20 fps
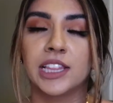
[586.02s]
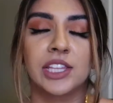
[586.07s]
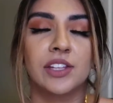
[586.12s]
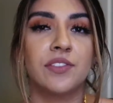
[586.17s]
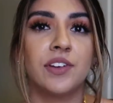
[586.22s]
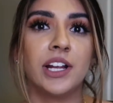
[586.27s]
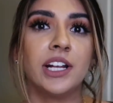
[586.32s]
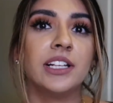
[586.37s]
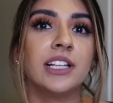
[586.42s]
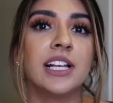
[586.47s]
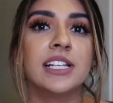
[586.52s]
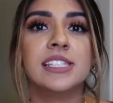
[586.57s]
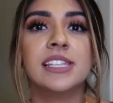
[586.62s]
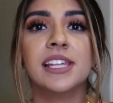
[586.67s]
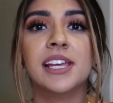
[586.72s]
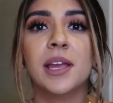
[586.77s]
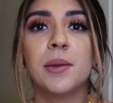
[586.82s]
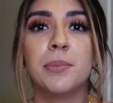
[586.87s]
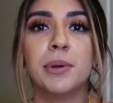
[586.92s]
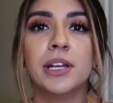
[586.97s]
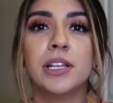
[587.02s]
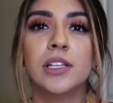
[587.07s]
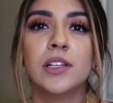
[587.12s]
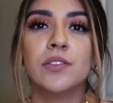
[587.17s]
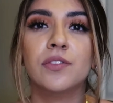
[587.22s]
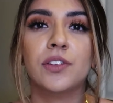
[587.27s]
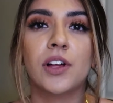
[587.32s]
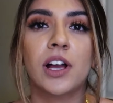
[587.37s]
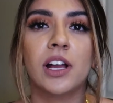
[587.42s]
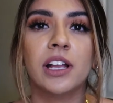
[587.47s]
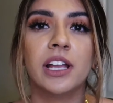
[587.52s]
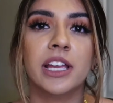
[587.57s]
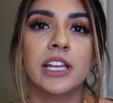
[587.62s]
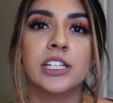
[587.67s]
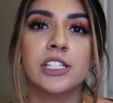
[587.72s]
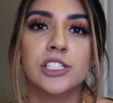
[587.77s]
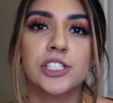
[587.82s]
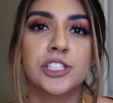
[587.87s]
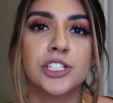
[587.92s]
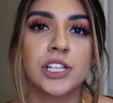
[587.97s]
The very last thing I put in the vlog
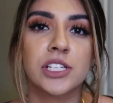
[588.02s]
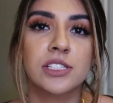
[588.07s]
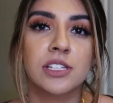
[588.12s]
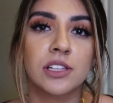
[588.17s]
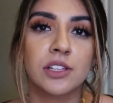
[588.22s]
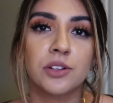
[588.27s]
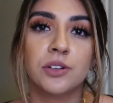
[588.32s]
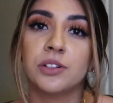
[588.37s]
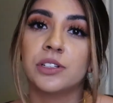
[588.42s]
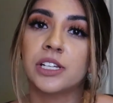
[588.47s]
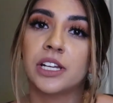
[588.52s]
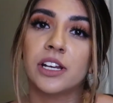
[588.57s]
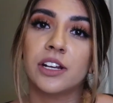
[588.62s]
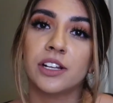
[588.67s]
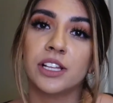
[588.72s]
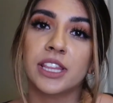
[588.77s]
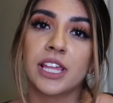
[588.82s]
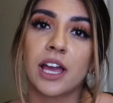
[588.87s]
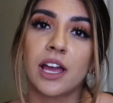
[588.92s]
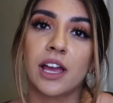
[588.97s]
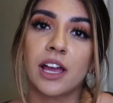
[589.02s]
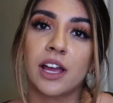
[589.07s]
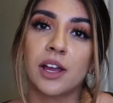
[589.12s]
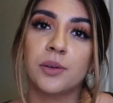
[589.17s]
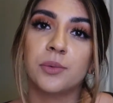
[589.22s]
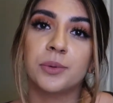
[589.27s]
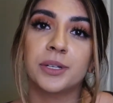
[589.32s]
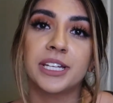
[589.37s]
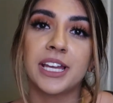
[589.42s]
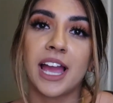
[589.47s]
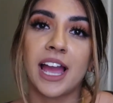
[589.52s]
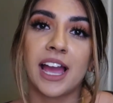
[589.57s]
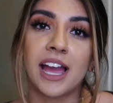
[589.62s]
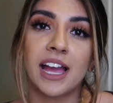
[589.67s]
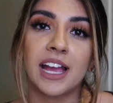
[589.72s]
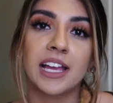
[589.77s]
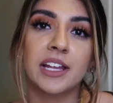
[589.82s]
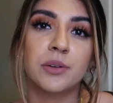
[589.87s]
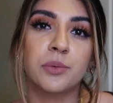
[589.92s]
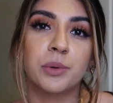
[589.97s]
is just a little dinner that we
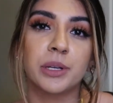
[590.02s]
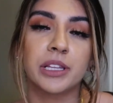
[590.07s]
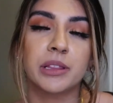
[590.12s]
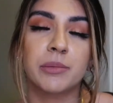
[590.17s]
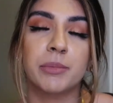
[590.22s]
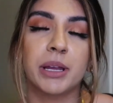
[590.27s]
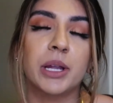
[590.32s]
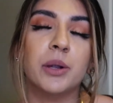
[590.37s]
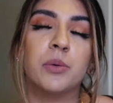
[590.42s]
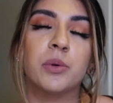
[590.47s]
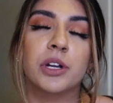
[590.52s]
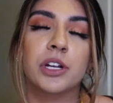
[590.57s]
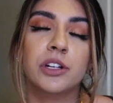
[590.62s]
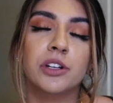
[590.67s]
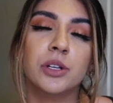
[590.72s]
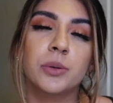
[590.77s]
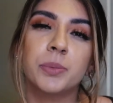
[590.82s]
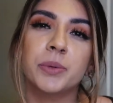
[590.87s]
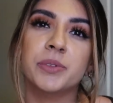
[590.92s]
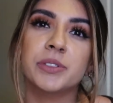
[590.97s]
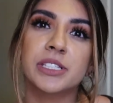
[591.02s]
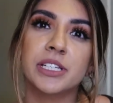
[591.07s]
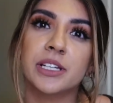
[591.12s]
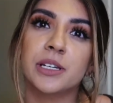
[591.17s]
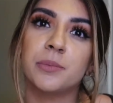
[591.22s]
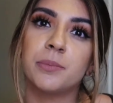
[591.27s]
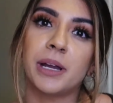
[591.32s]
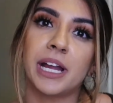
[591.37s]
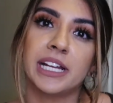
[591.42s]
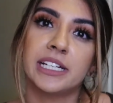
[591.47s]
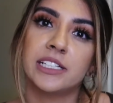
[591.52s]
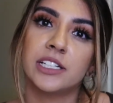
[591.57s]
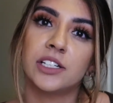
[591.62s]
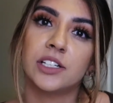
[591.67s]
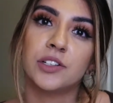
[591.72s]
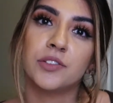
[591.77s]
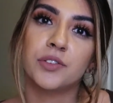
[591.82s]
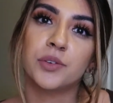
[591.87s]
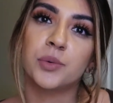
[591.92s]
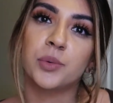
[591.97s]
had with my work group. It was a goodbye
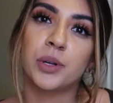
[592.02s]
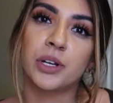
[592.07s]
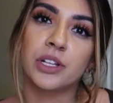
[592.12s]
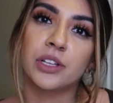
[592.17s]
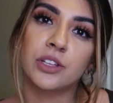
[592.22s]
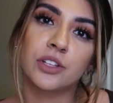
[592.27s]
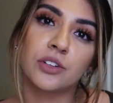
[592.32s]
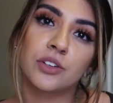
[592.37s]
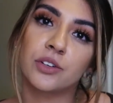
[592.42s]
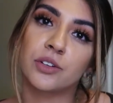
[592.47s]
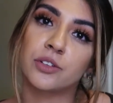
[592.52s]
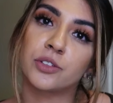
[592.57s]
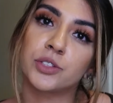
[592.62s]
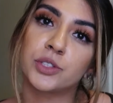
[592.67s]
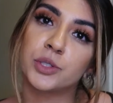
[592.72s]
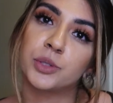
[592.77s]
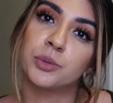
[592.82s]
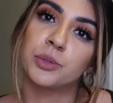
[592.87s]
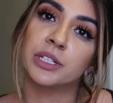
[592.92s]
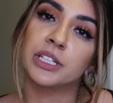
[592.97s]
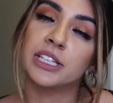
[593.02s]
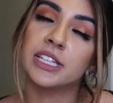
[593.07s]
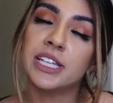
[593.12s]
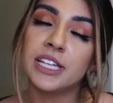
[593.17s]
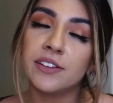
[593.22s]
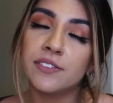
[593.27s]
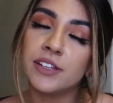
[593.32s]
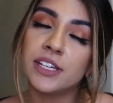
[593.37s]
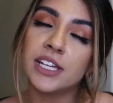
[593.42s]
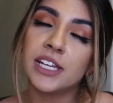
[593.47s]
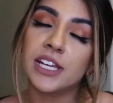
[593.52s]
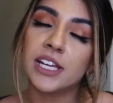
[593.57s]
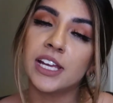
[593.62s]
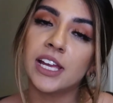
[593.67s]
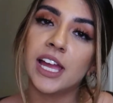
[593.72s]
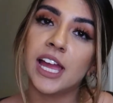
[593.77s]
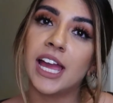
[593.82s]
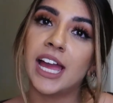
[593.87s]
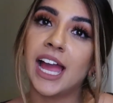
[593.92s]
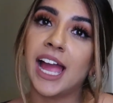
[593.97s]
dinner for one of the girls who were
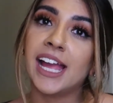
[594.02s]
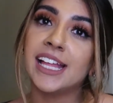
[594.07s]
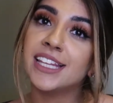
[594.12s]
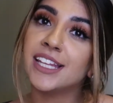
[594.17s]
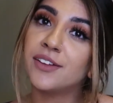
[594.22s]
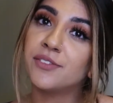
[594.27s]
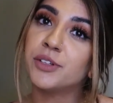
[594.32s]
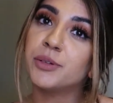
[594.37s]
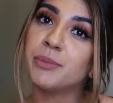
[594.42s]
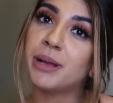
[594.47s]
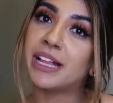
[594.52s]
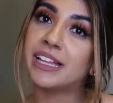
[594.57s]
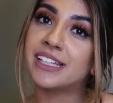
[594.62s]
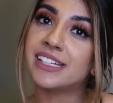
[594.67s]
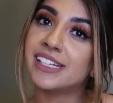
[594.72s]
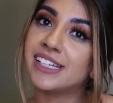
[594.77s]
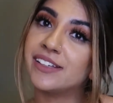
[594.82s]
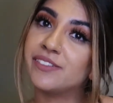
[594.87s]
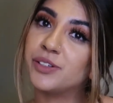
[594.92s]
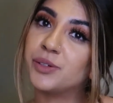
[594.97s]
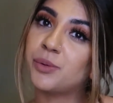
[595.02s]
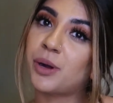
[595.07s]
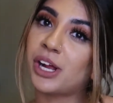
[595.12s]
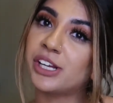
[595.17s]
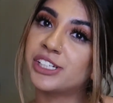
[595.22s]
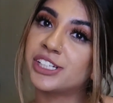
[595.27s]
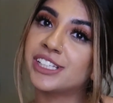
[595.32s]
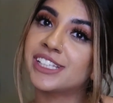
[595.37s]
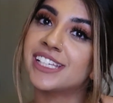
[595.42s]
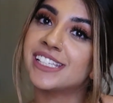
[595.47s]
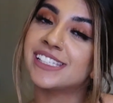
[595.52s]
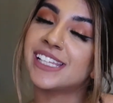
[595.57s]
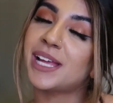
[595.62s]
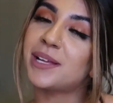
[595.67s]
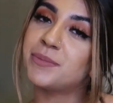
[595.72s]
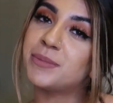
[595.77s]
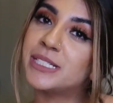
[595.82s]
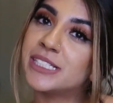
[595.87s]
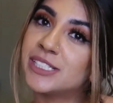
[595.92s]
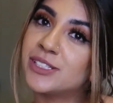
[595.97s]
leaving. I love you, Melanie. If you're watching this,
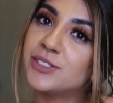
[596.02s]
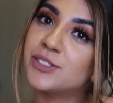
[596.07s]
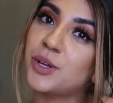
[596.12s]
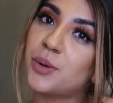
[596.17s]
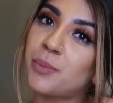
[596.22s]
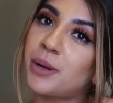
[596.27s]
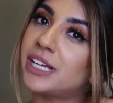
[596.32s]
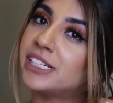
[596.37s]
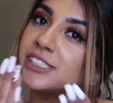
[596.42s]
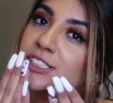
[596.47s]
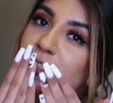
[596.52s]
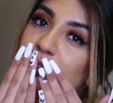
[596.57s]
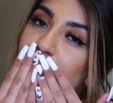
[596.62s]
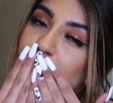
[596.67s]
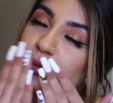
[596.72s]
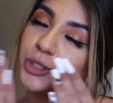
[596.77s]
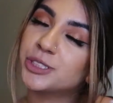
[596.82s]
I miss you so much.